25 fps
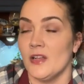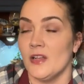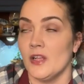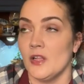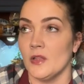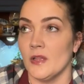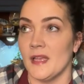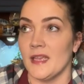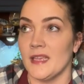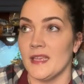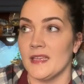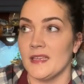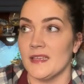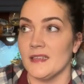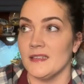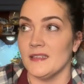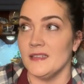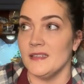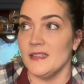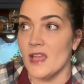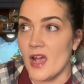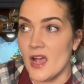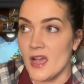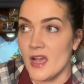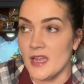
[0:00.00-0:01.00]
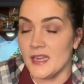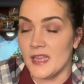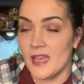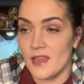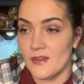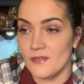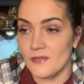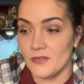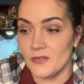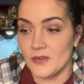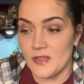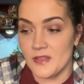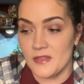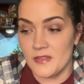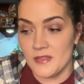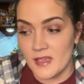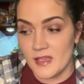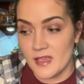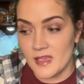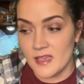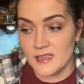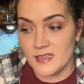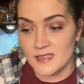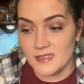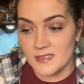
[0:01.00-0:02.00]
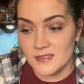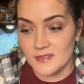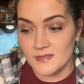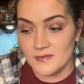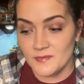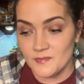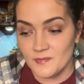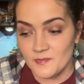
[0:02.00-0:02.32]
like not everything